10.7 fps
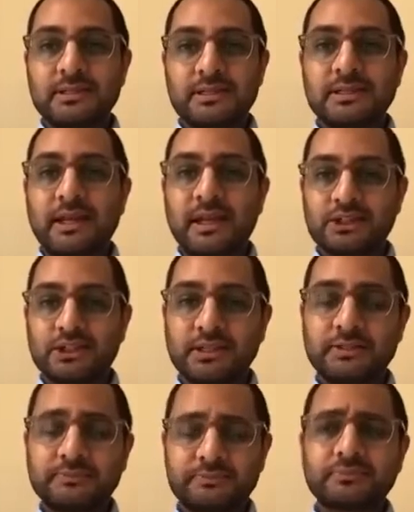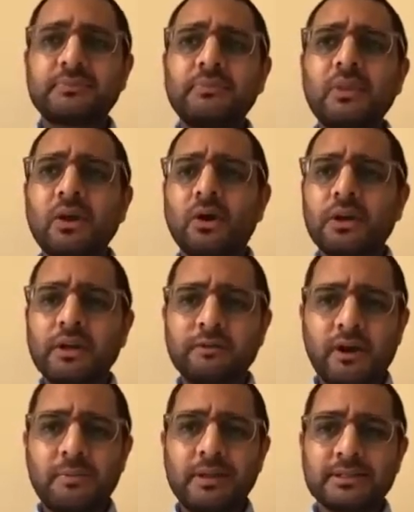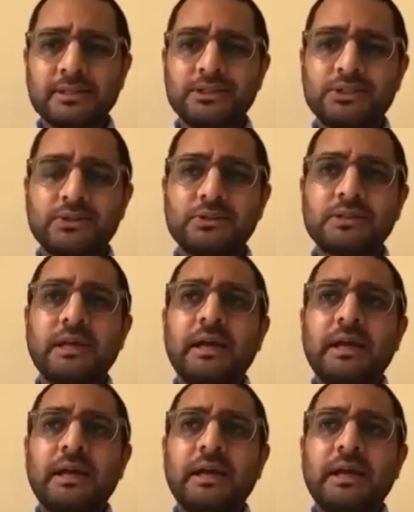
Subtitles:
internationally on environmental issues.